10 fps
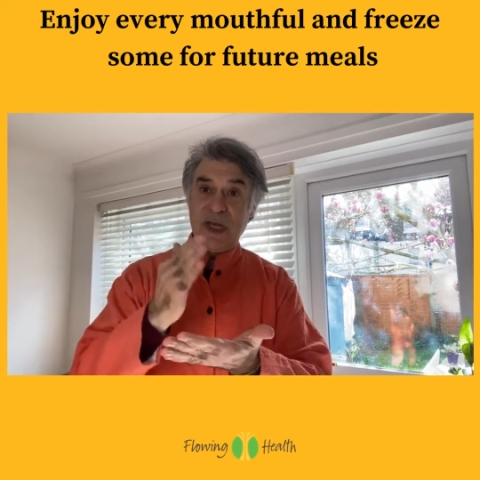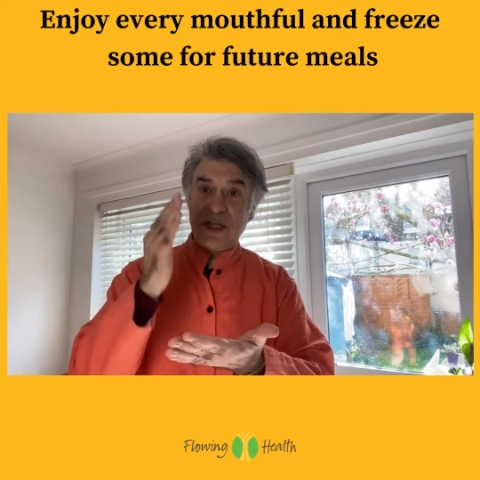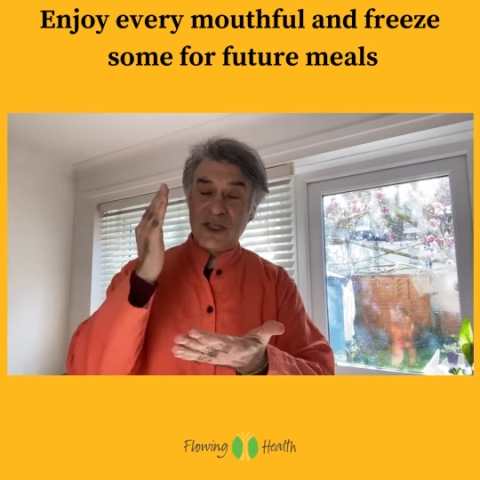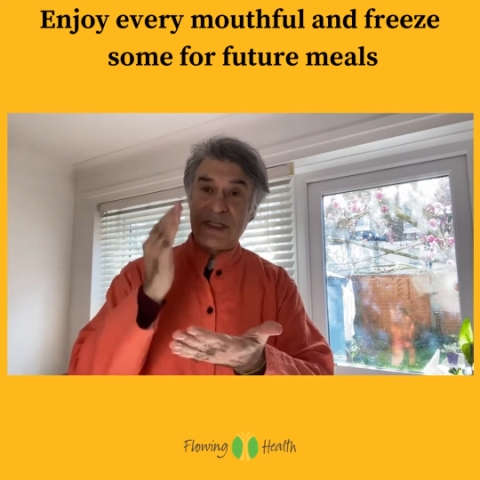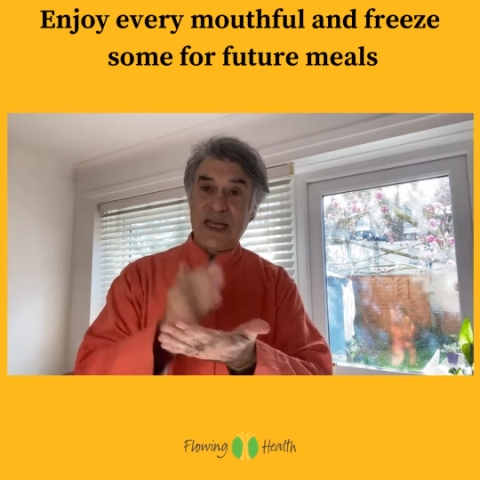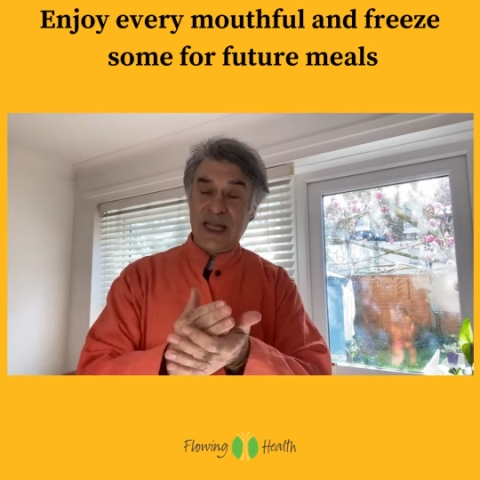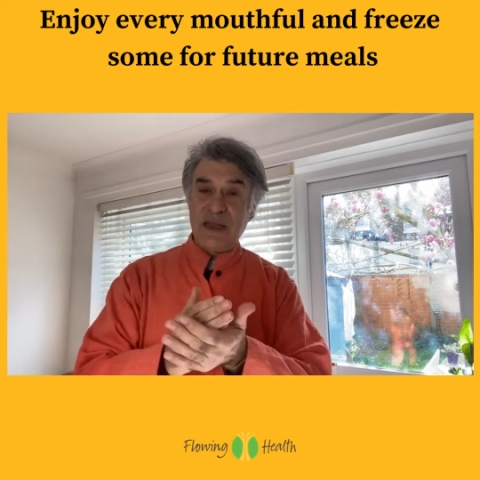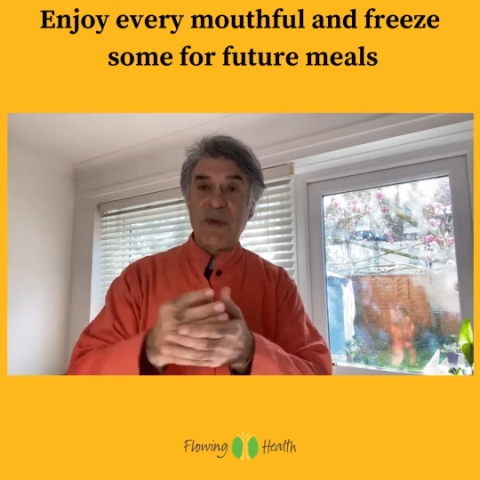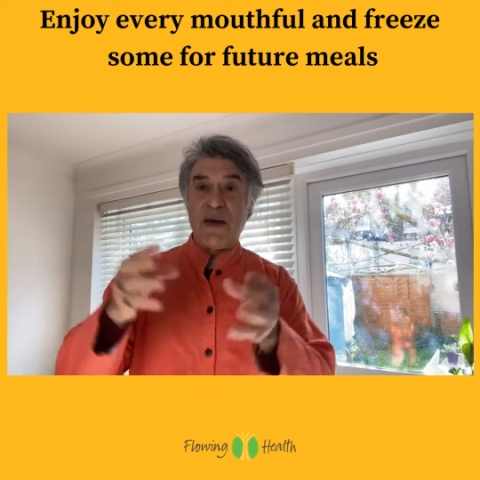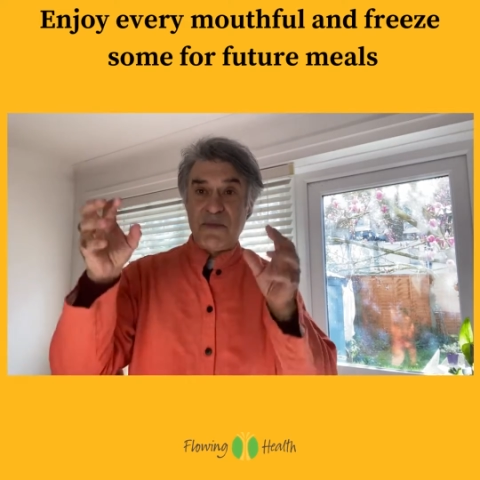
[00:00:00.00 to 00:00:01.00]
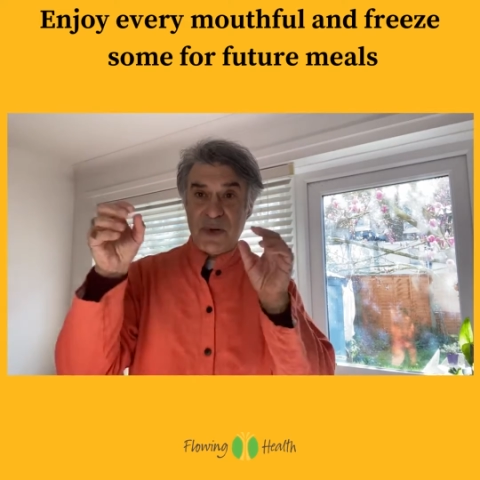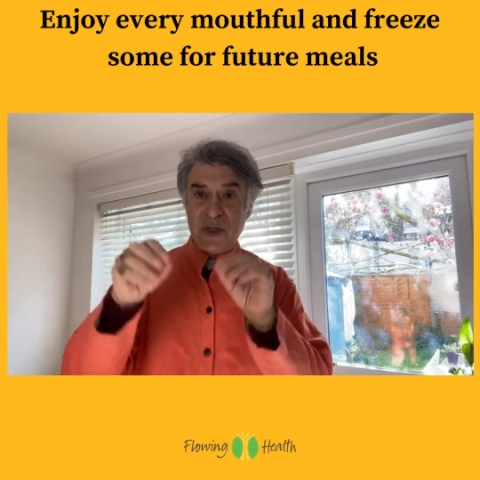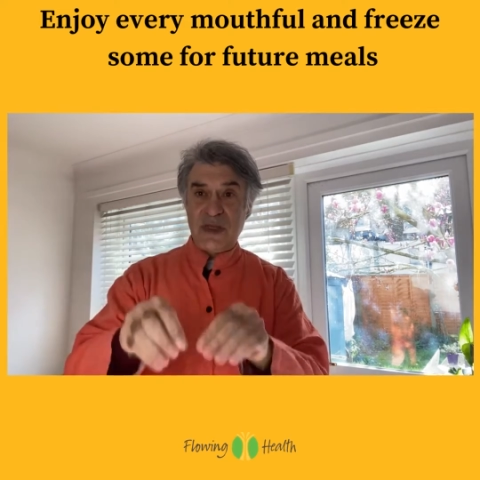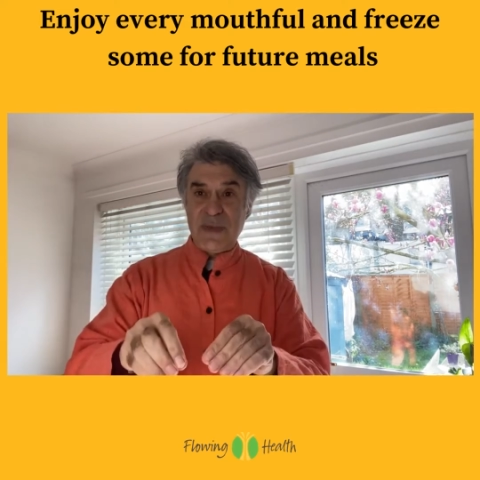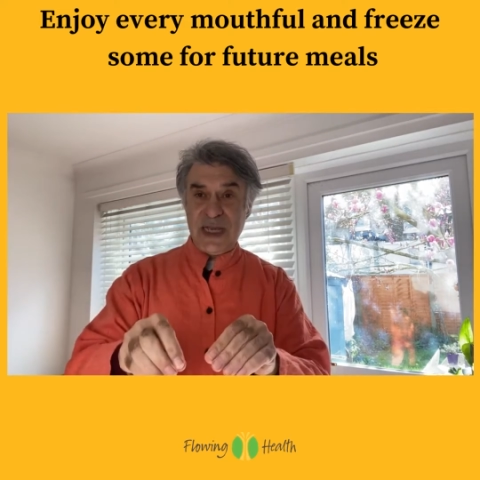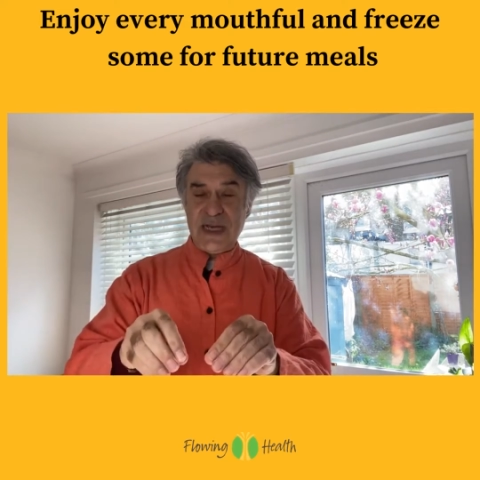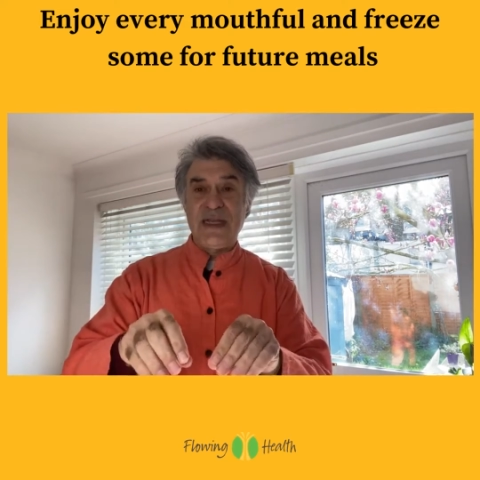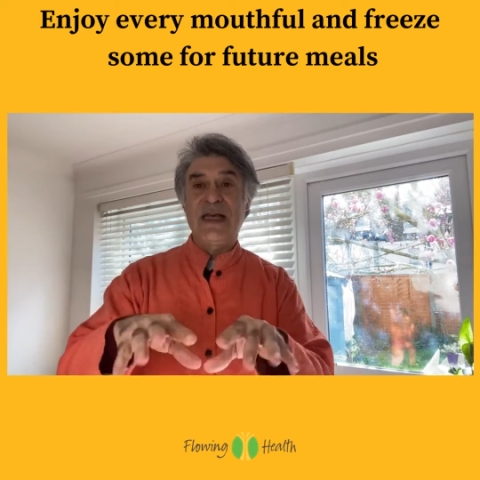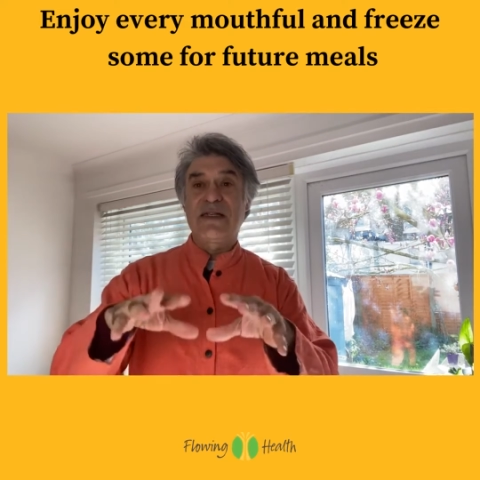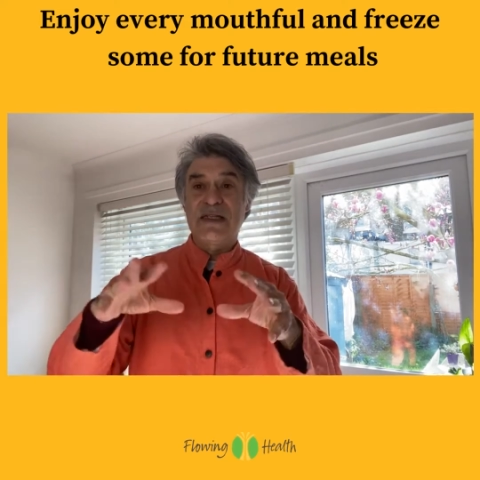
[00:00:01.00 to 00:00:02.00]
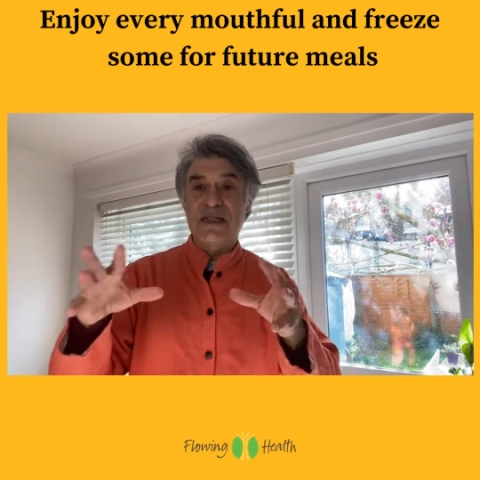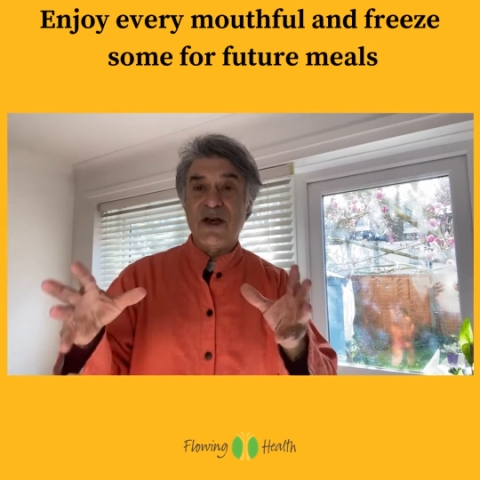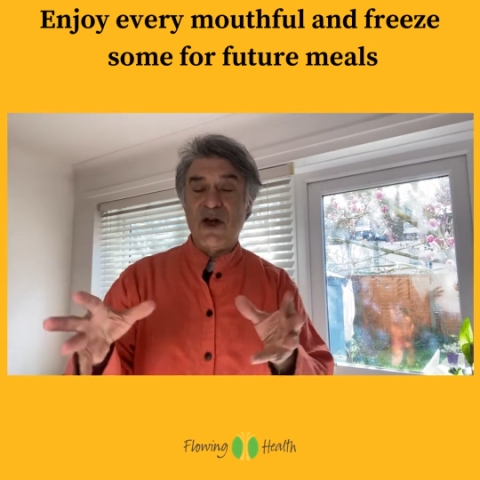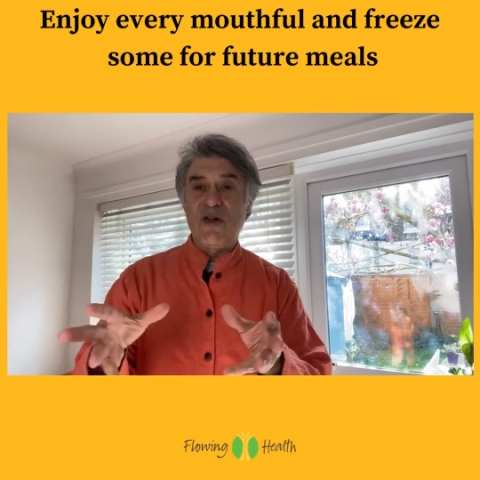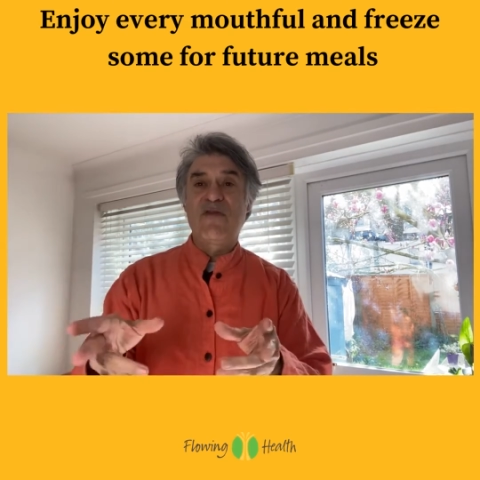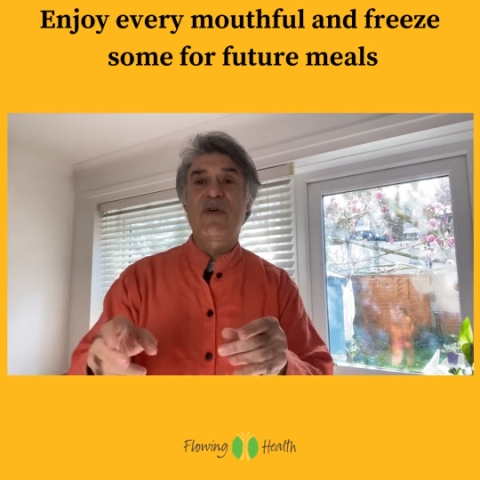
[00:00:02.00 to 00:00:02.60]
Just cut them up, put them in. They'll dissolve